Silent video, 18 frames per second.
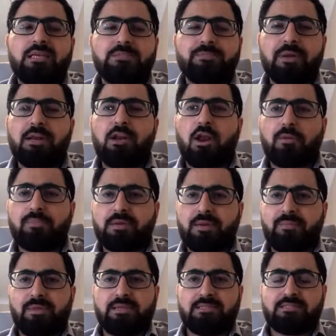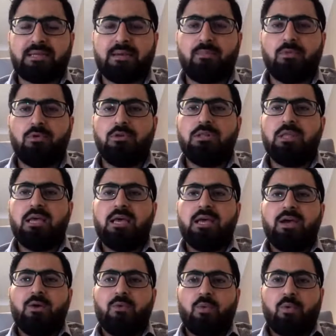Spent a lot of time in Istanbul.
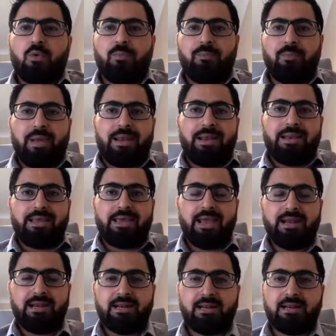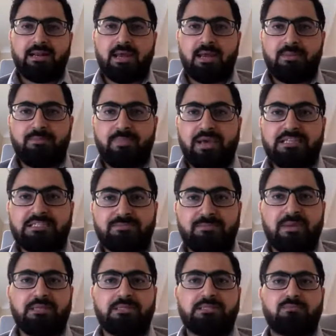We were mainly hidden in
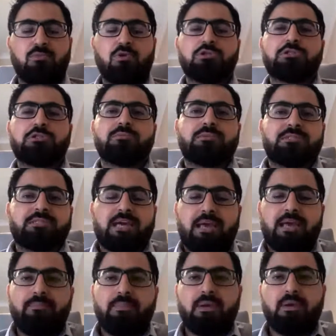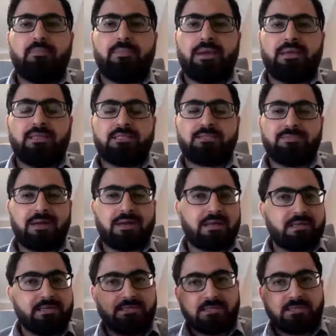basements most of the time by the
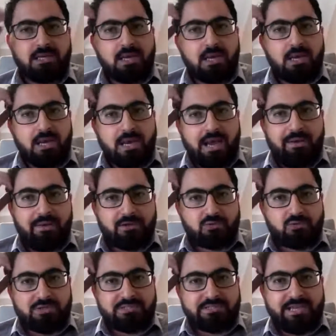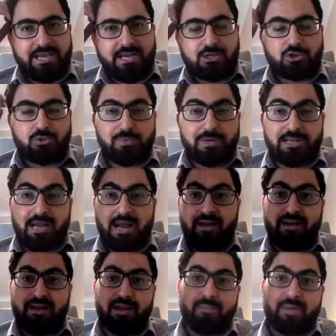smugglers. I was once taken to
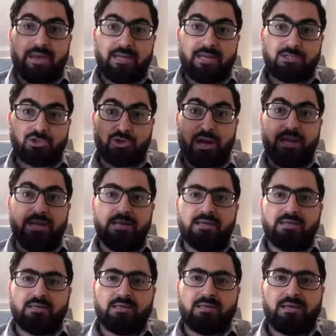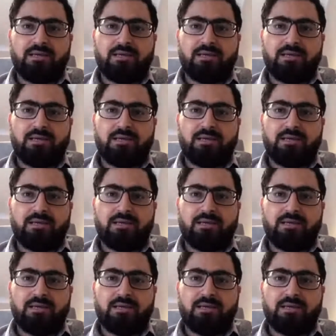Bulgaria by a train.